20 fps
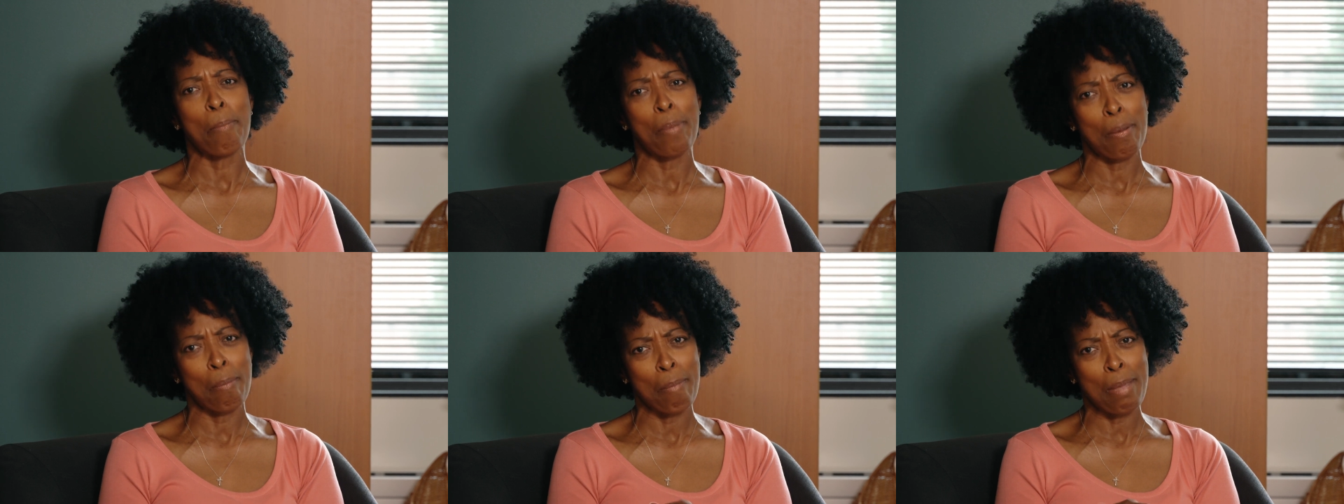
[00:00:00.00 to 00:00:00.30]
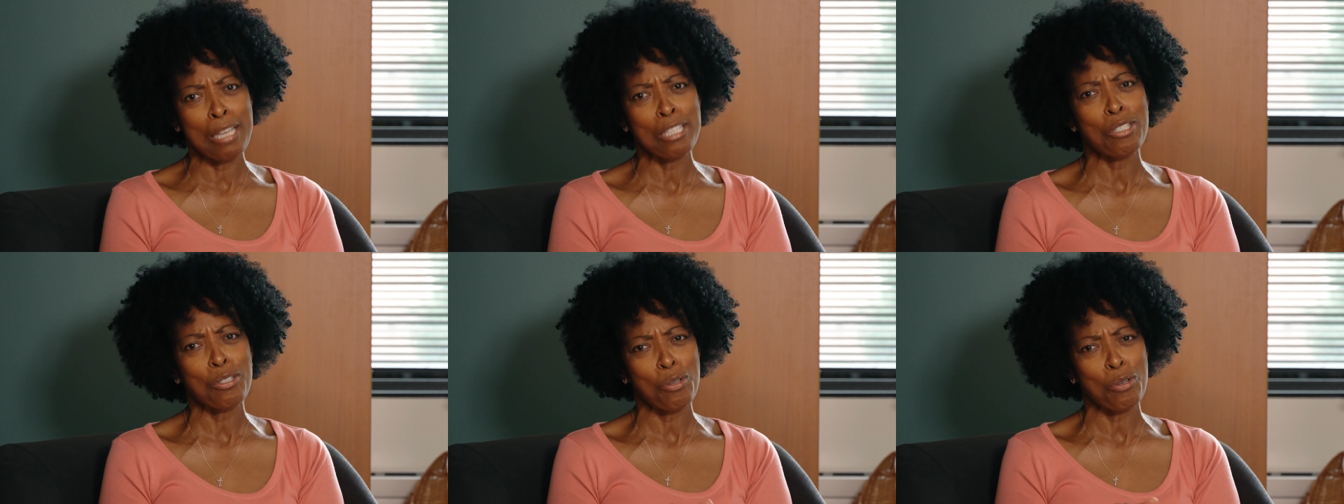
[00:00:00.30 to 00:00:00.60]
but
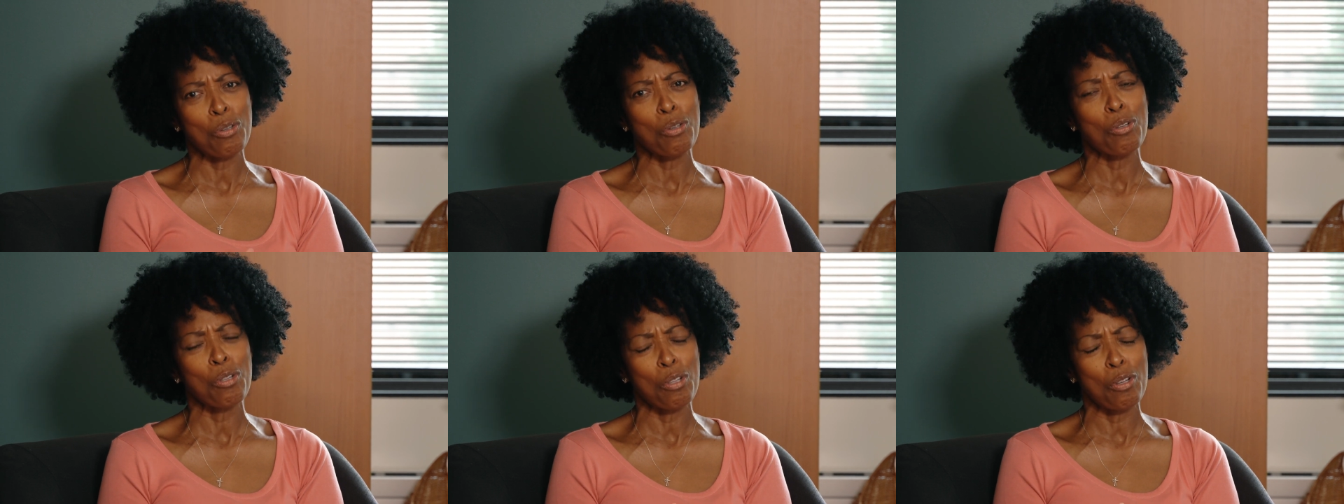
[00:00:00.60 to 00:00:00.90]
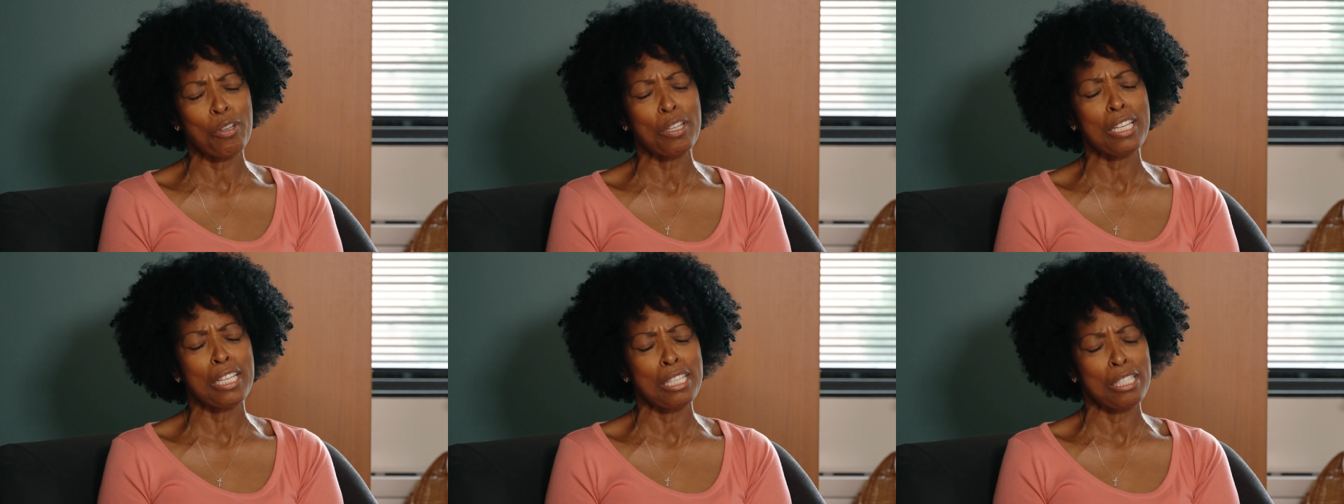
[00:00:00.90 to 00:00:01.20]
make sure you
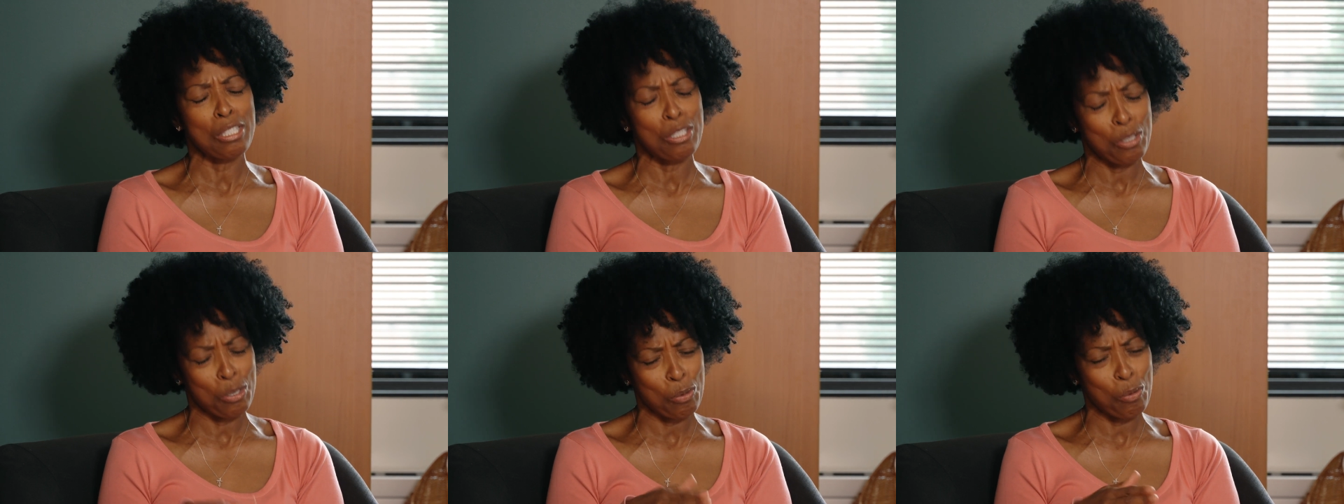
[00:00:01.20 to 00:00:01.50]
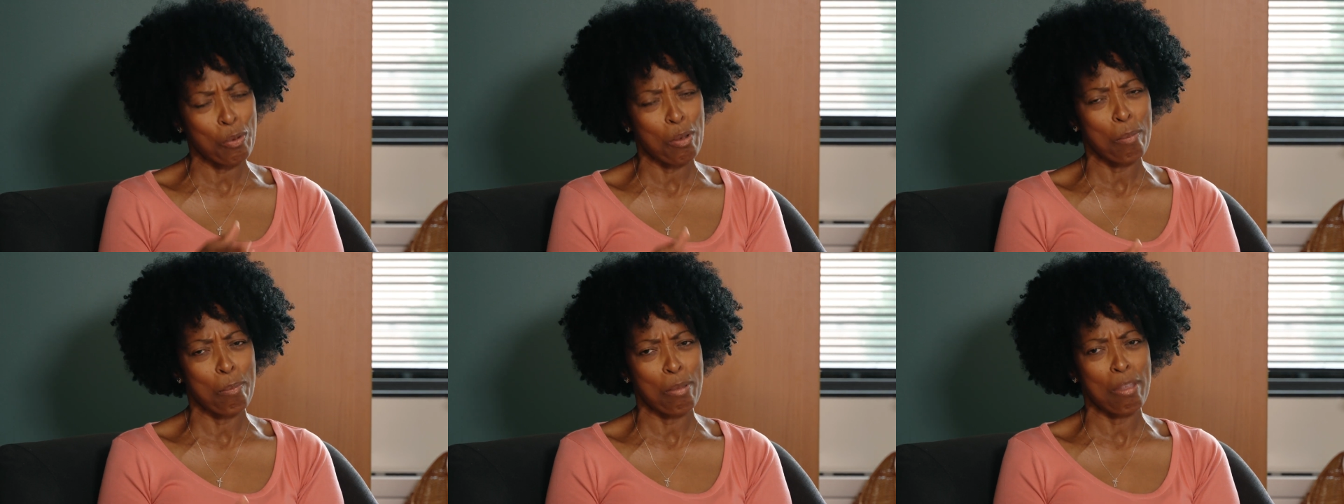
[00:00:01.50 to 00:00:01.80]
look
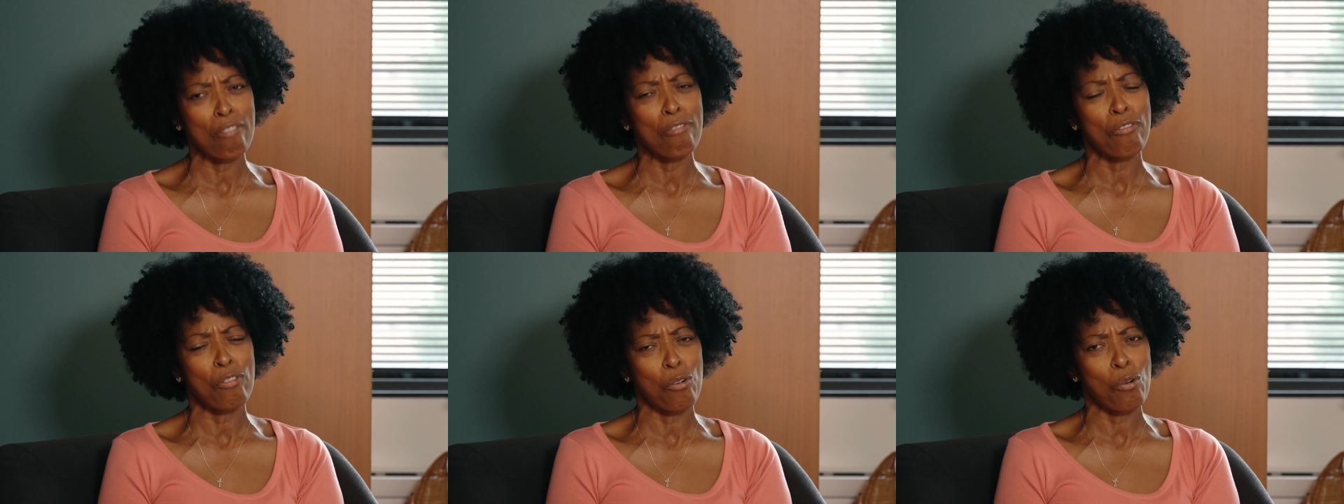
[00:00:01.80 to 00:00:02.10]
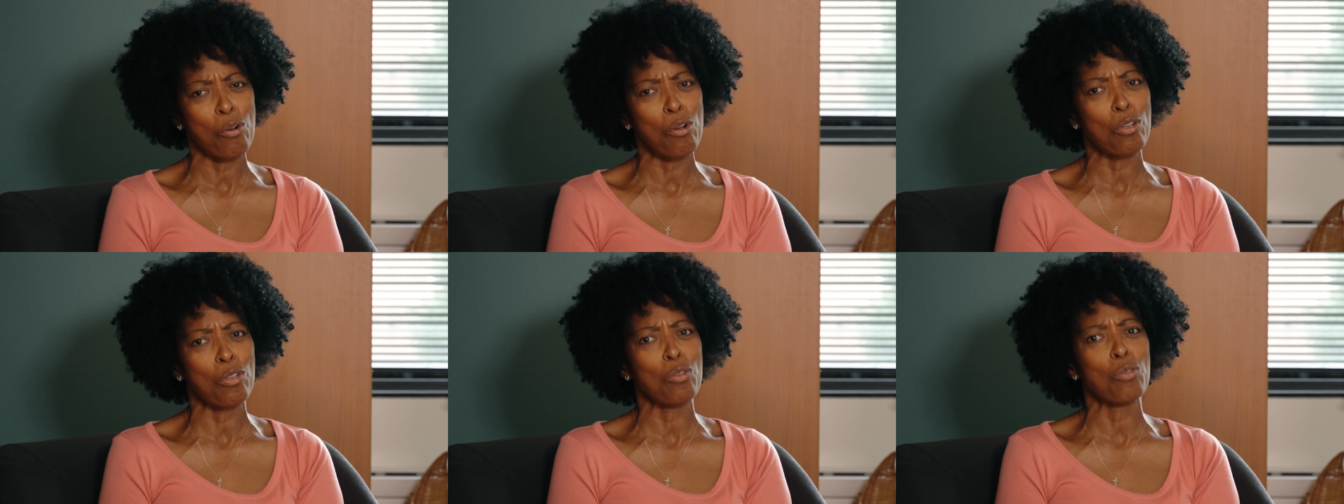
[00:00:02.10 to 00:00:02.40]
into it
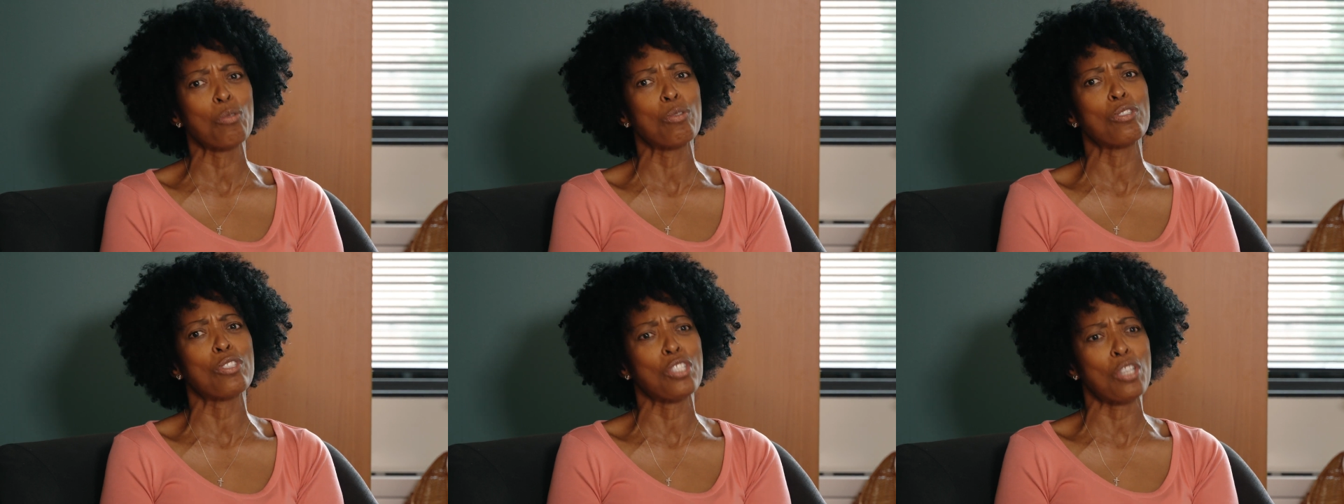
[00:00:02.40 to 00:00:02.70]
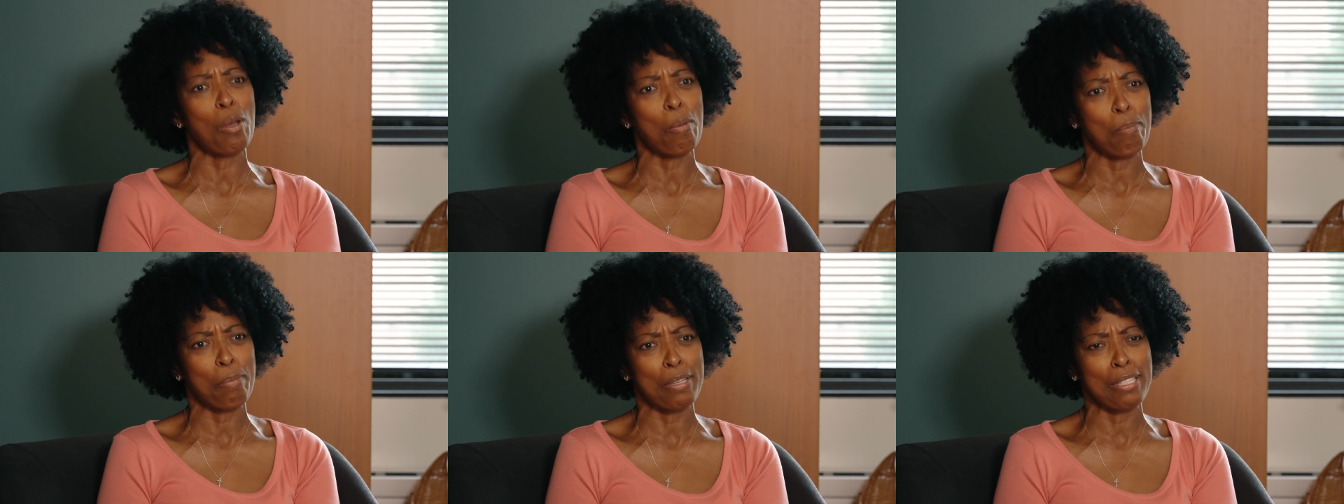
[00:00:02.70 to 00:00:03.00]
before you
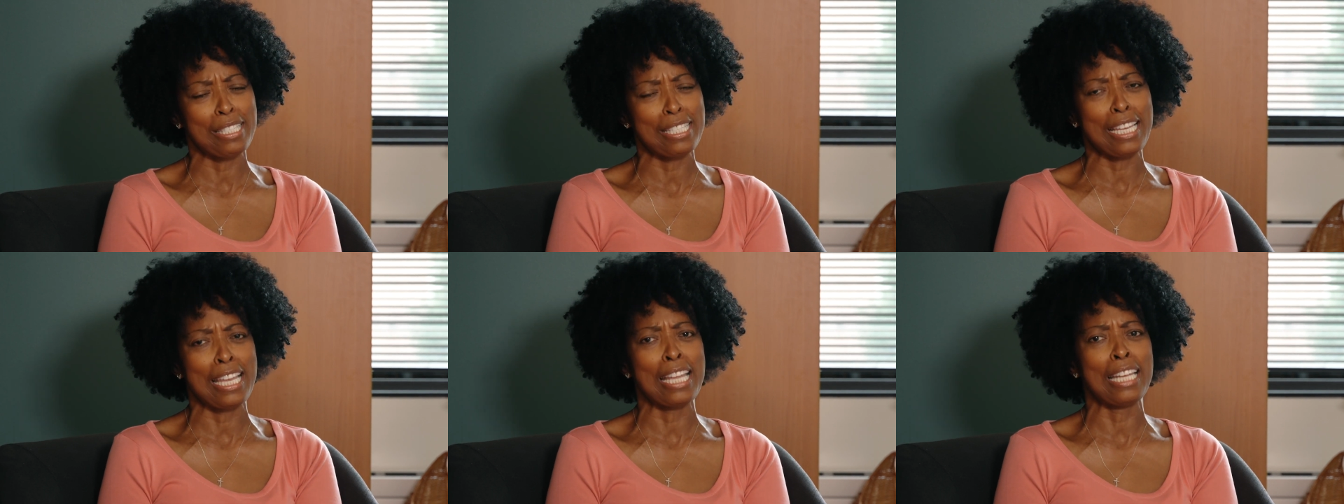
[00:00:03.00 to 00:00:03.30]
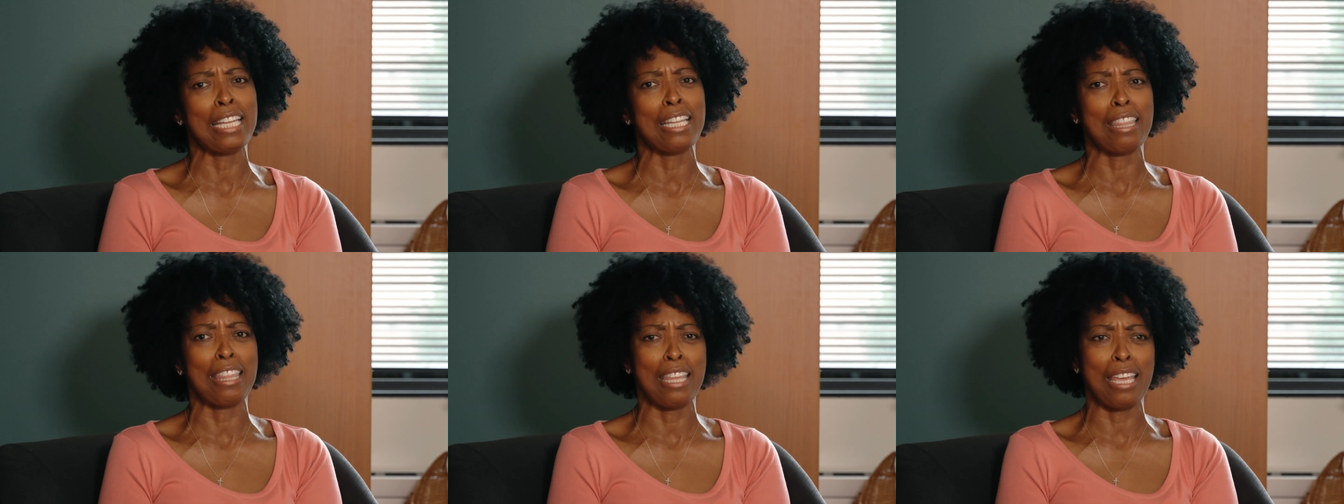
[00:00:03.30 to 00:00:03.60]
jump into
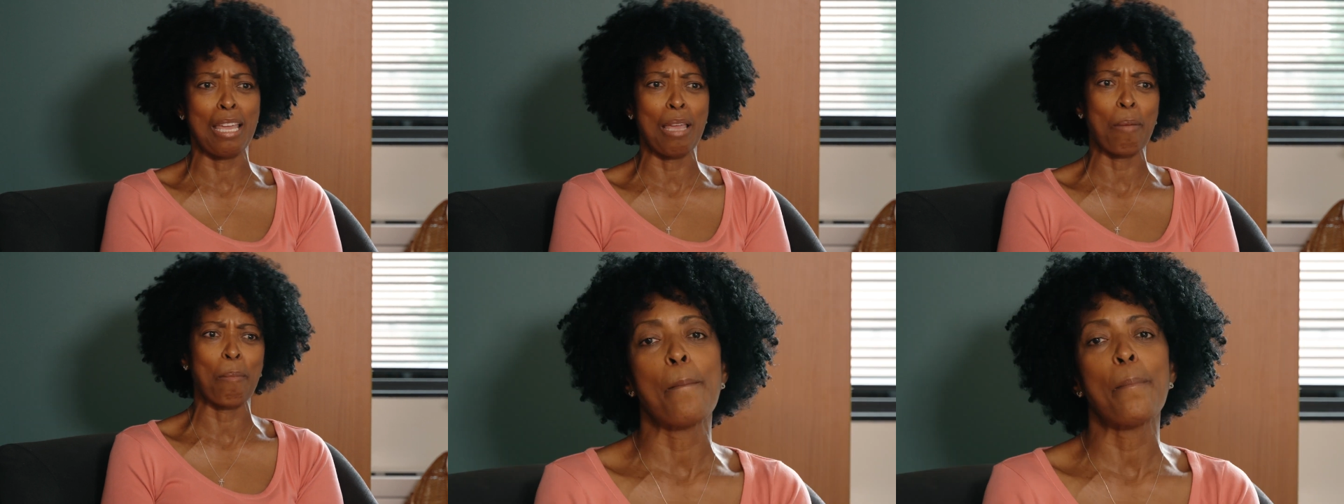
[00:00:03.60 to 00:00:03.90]
anything.